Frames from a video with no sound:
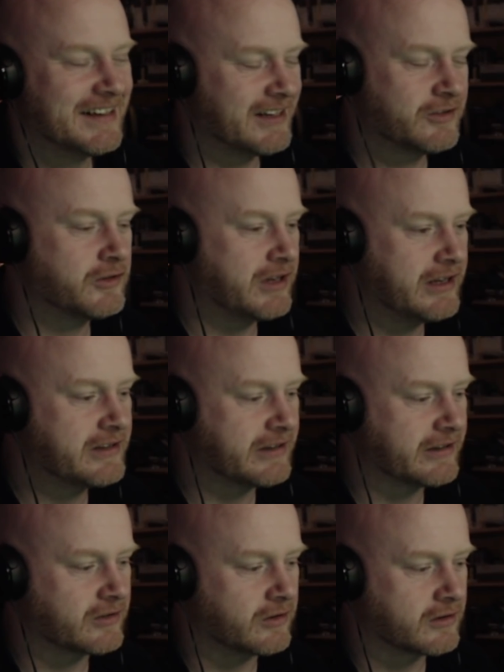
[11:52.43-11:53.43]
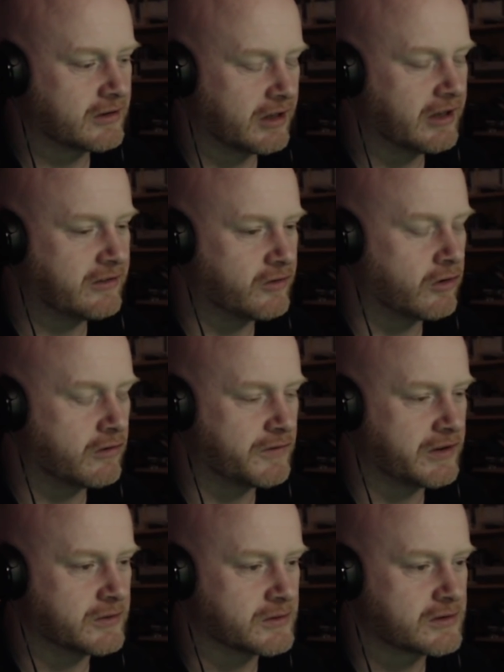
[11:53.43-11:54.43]
I don't hate TikTok. I like dog
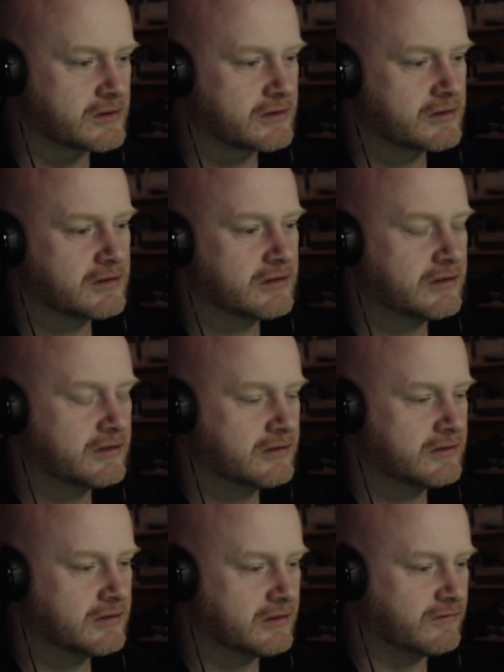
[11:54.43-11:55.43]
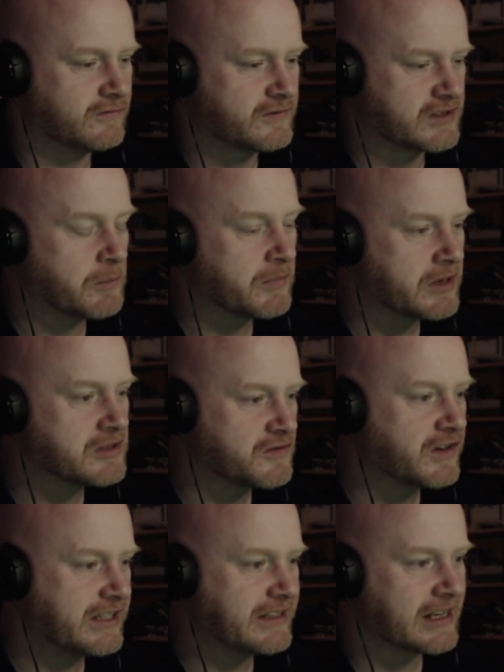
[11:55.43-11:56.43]
videos and sometimes
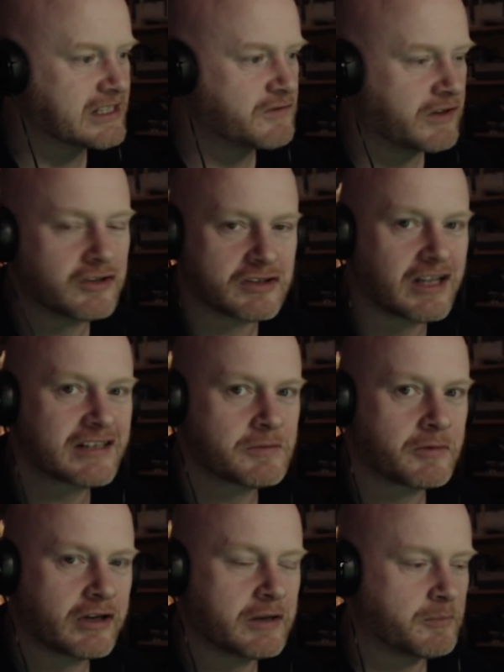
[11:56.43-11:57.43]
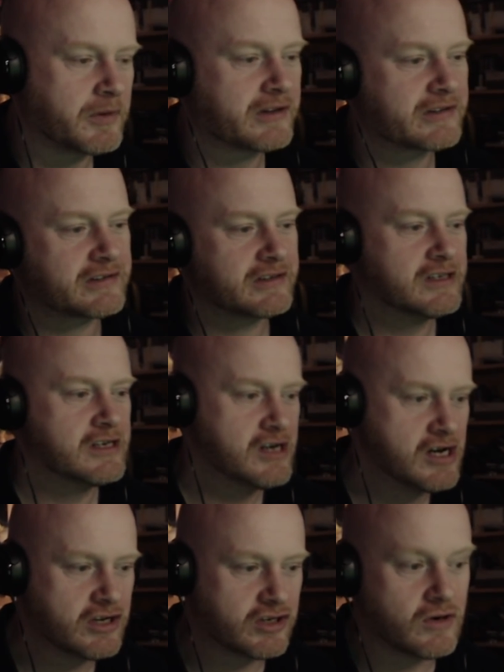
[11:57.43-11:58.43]
funny dance videos. That's about it. But
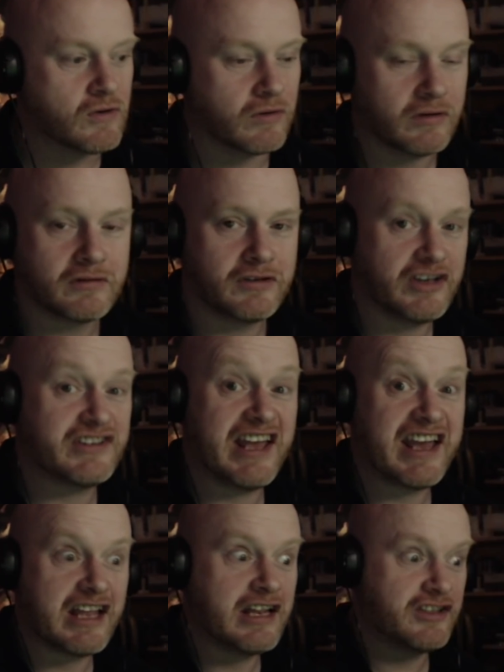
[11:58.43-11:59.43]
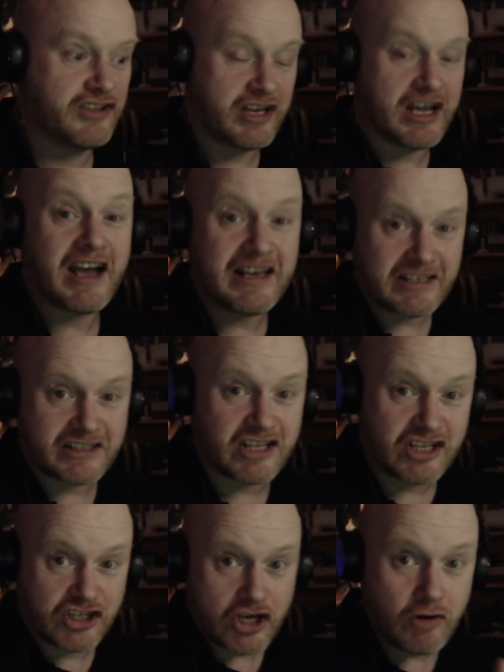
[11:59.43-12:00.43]
two, you're taking the guy's, the
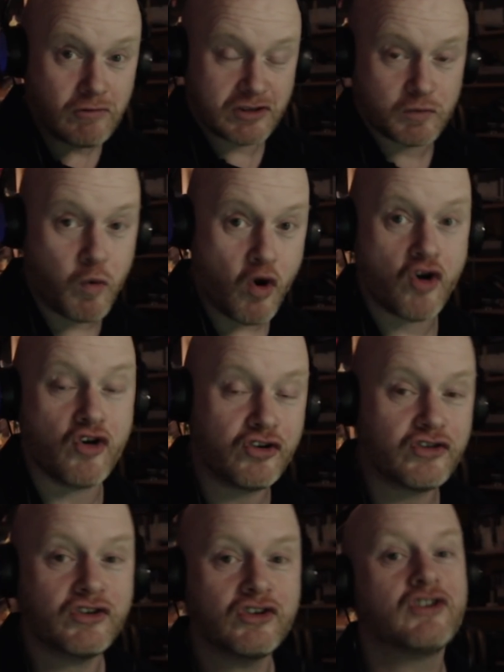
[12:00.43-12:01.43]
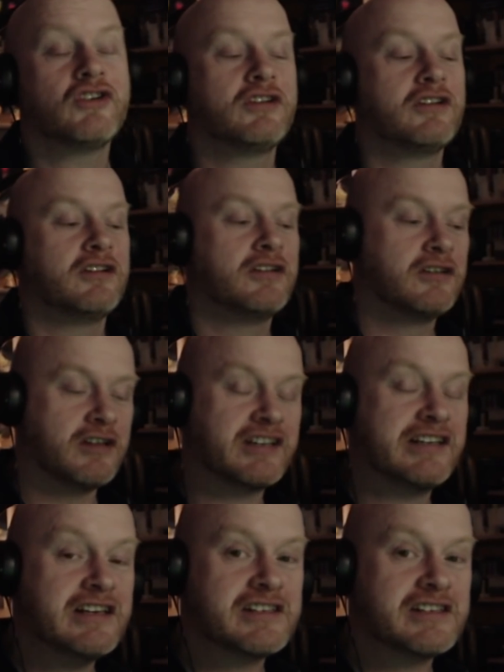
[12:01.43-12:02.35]
dude's word that he is